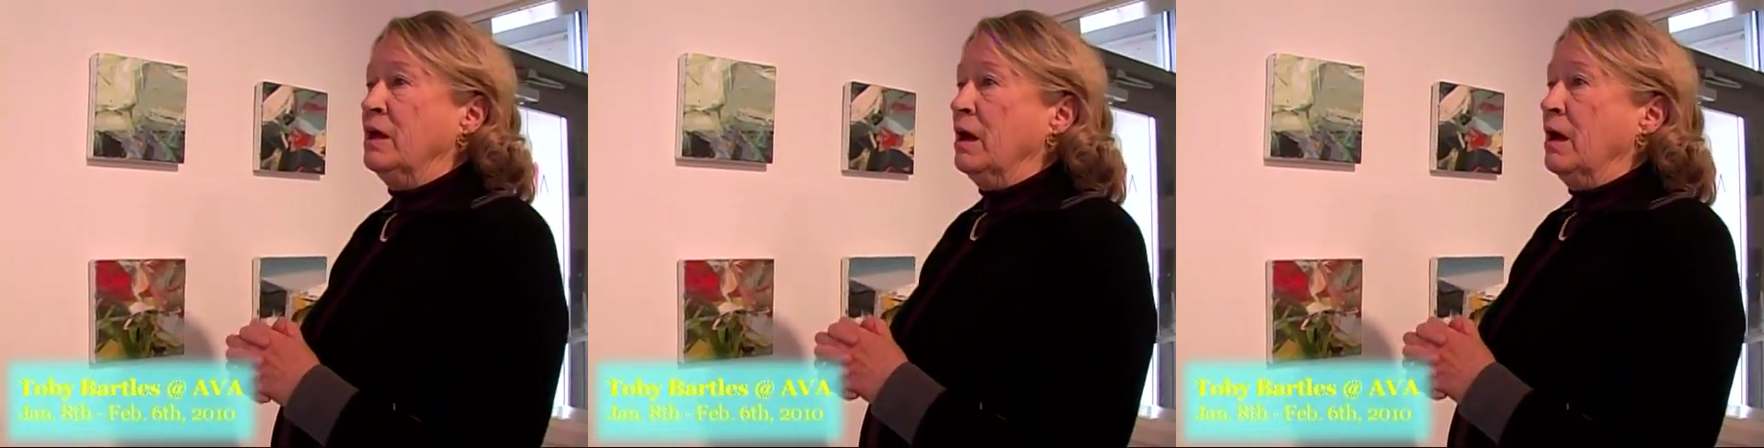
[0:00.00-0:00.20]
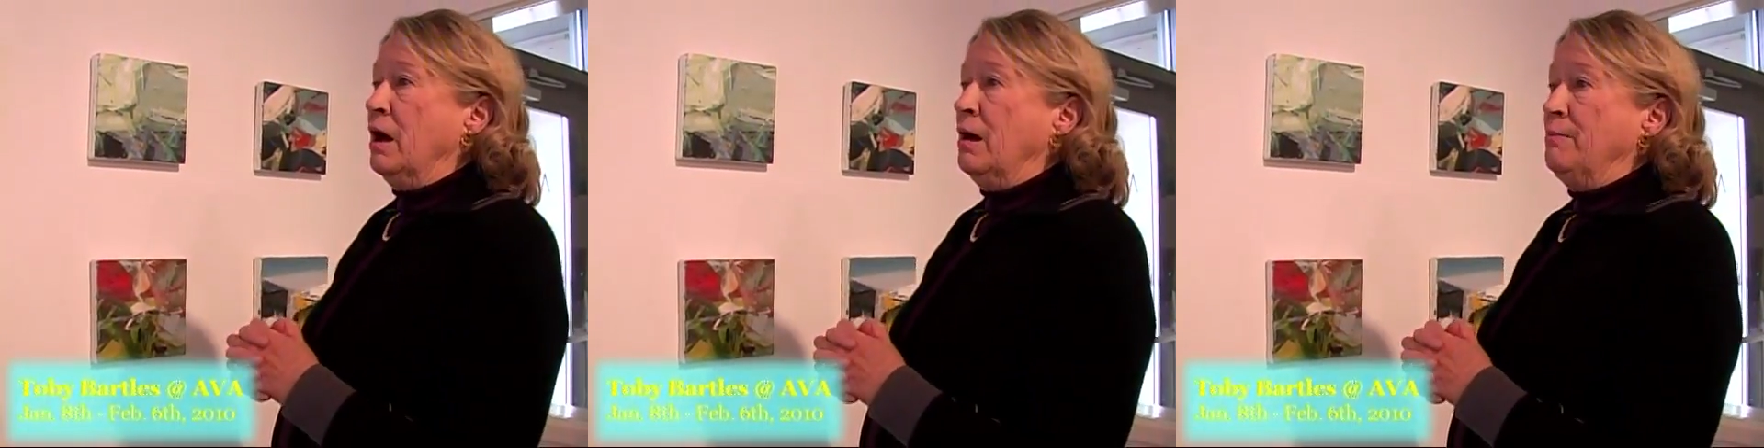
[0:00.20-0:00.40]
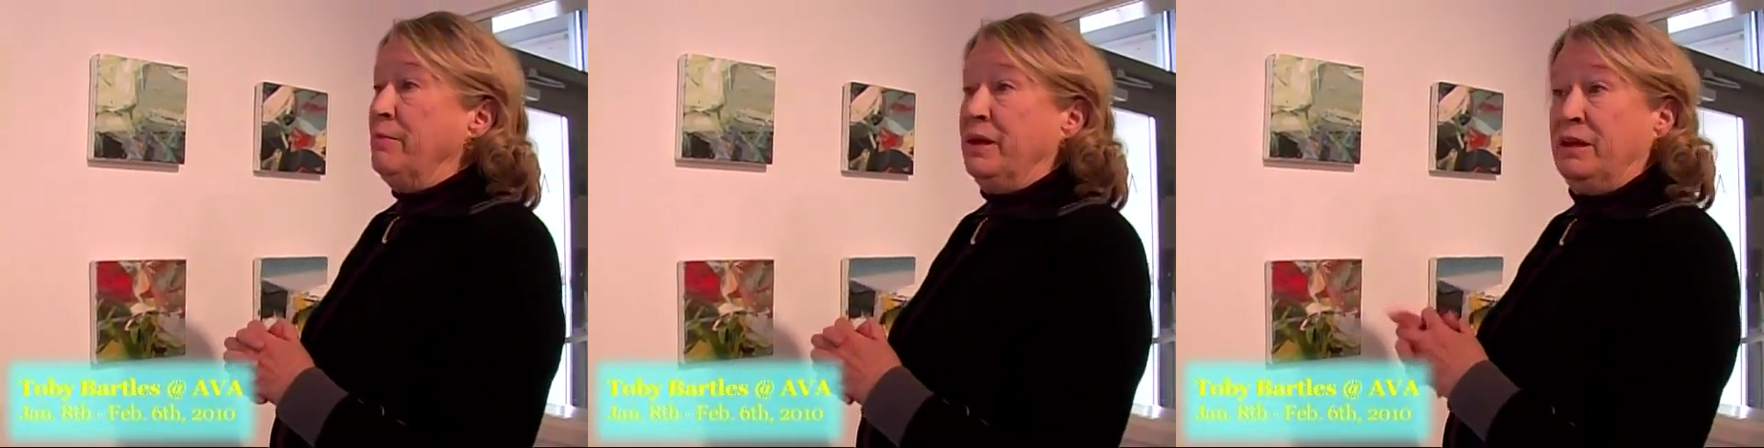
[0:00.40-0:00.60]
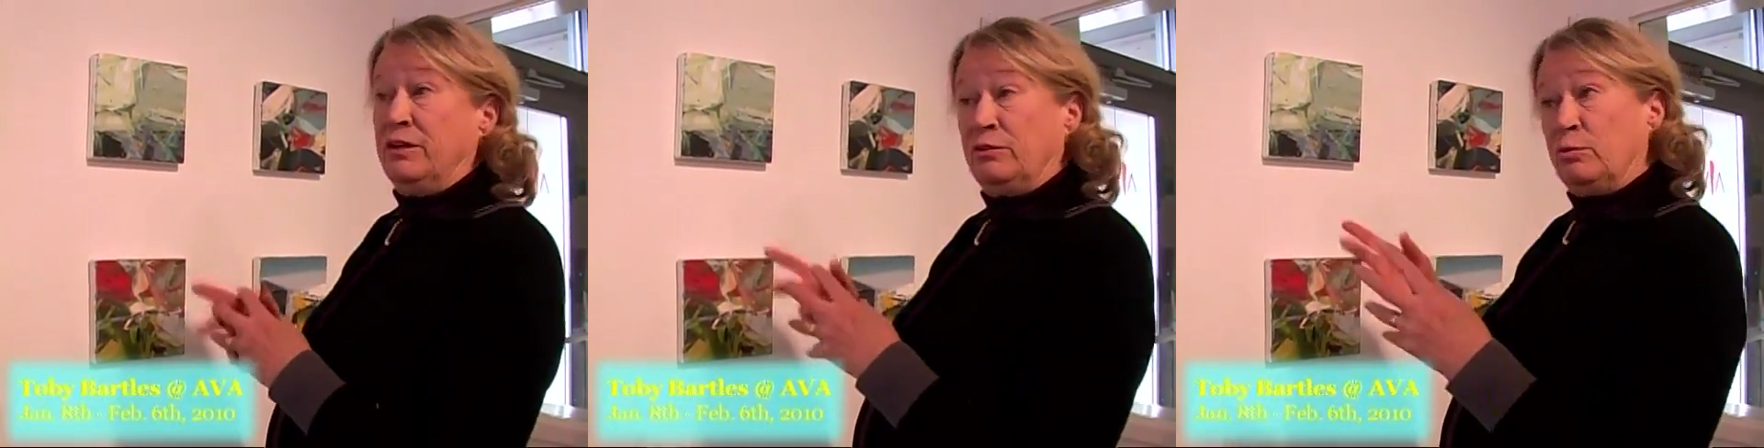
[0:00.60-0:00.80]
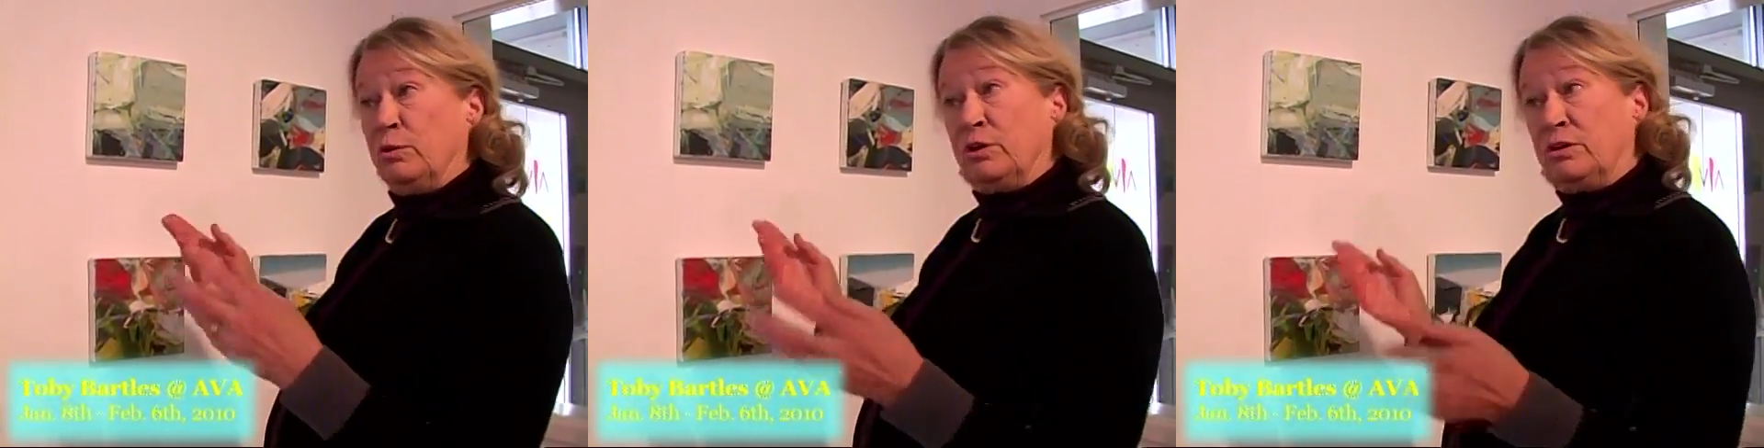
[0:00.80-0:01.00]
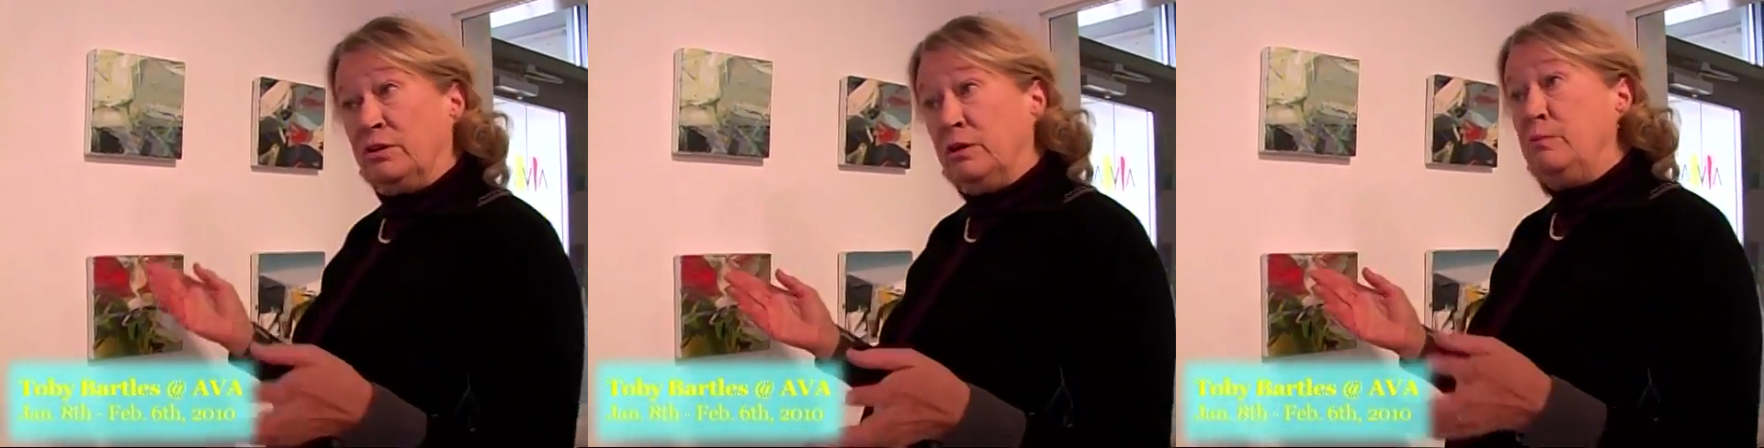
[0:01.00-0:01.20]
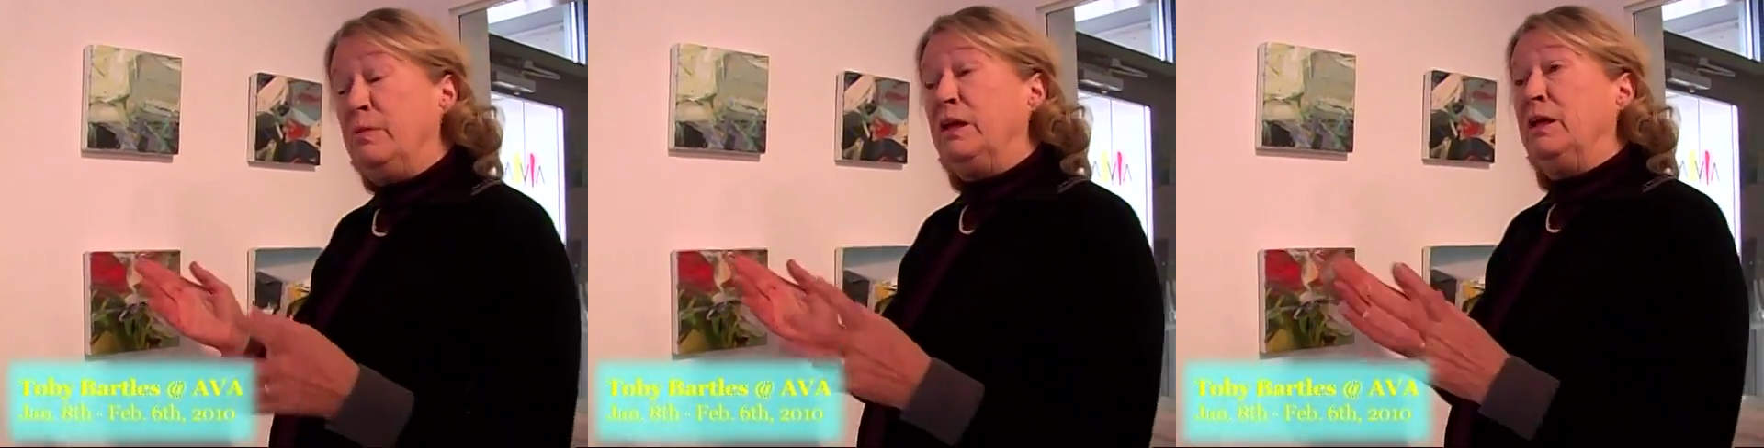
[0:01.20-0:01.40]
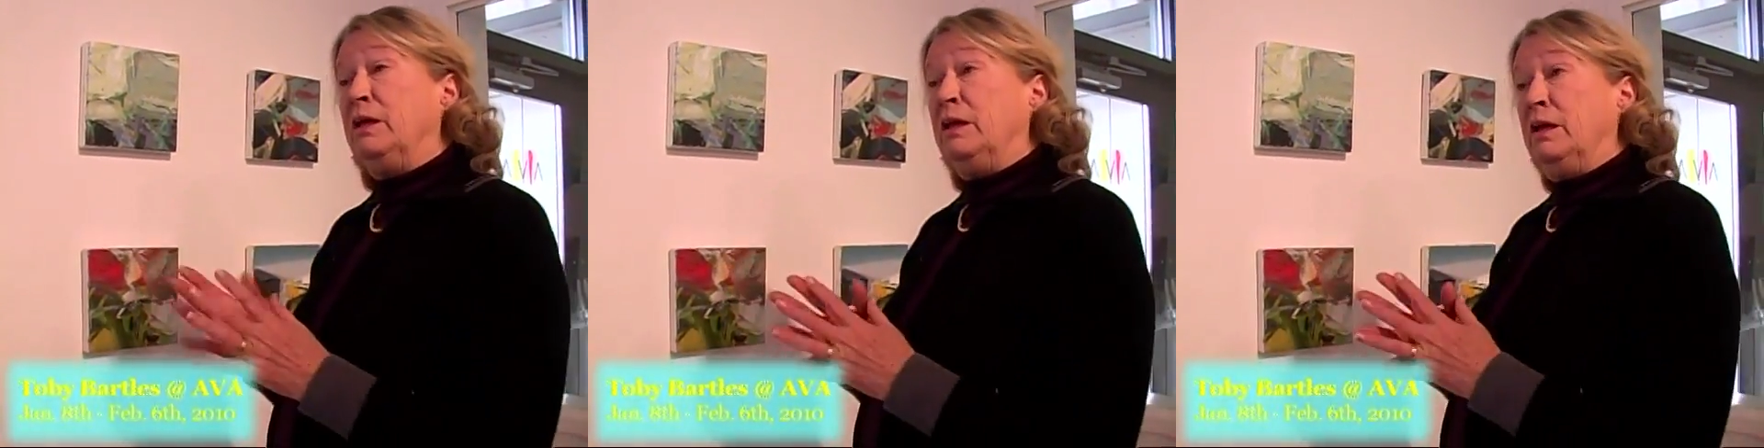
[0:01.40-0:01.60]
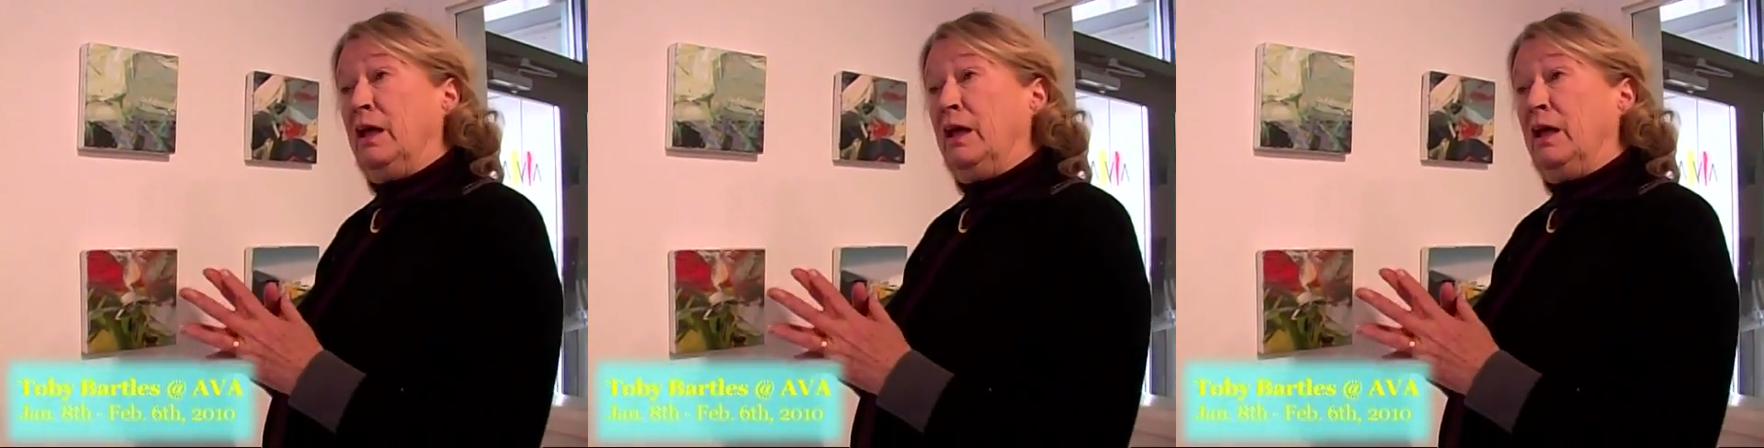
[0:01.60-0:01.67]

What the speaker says: But his work did begin